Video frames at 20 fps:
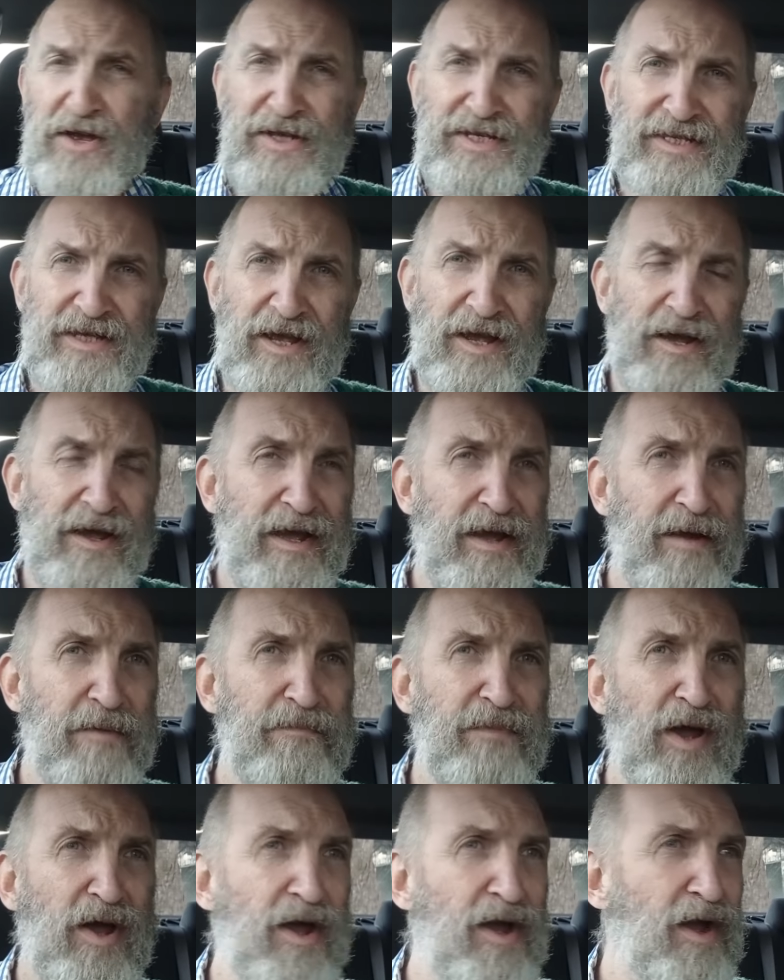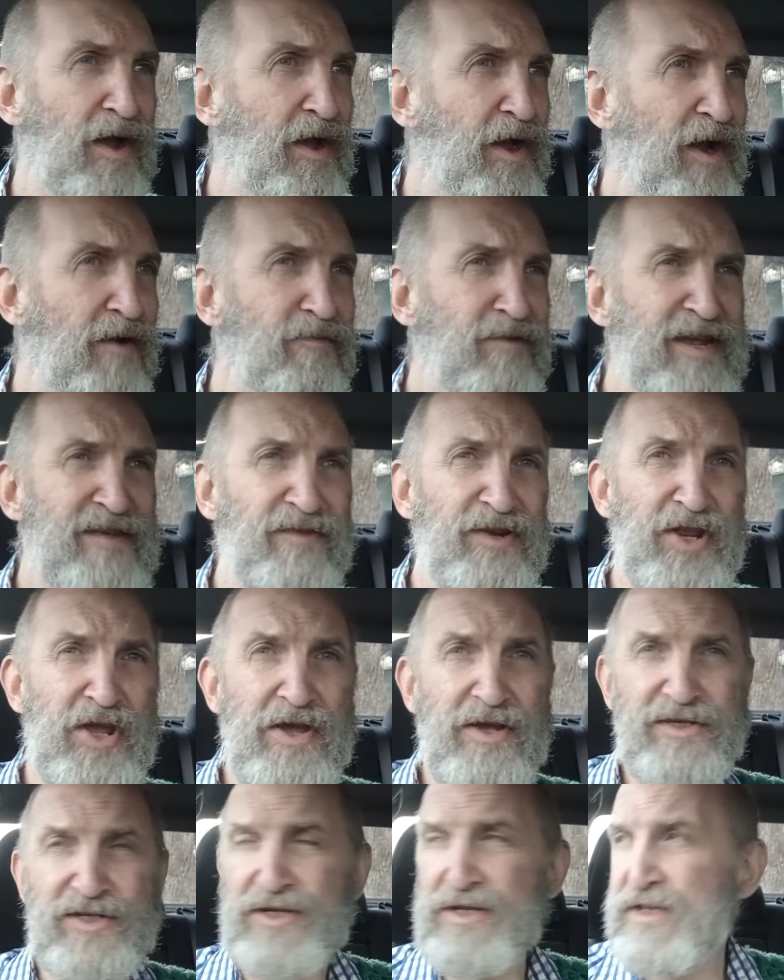it's a
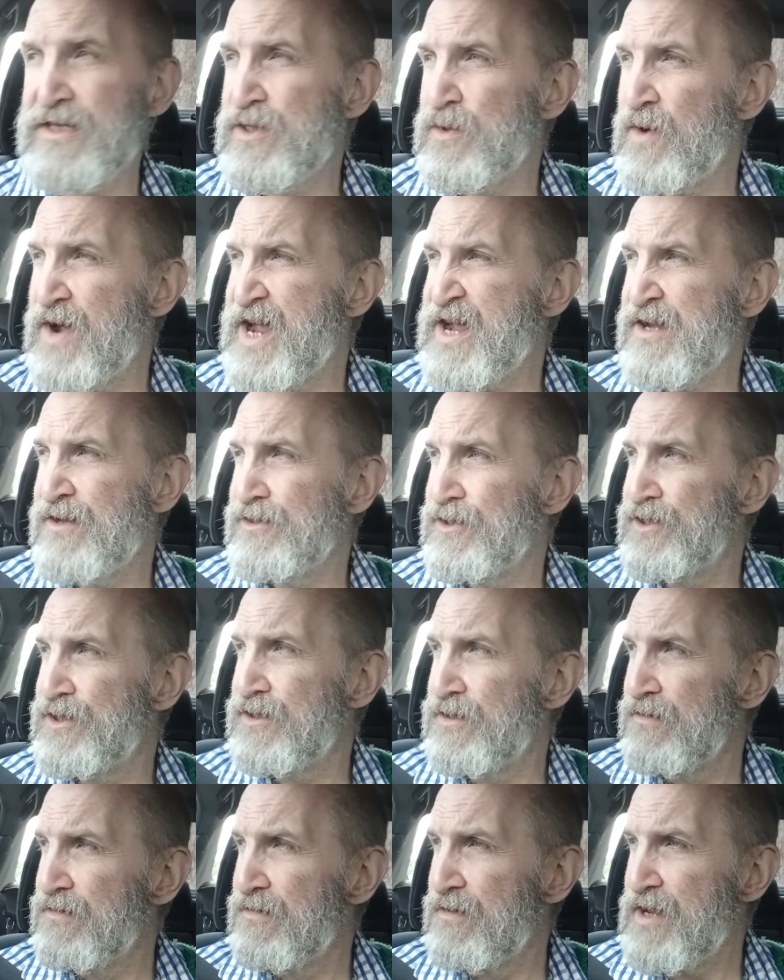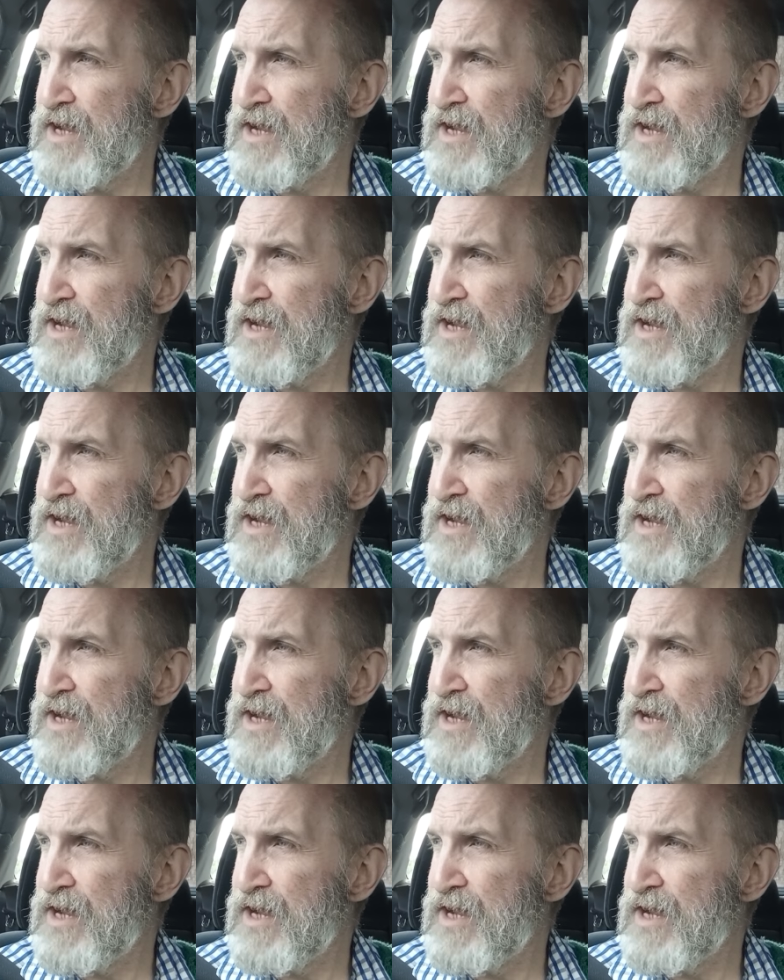arrivederci to Ange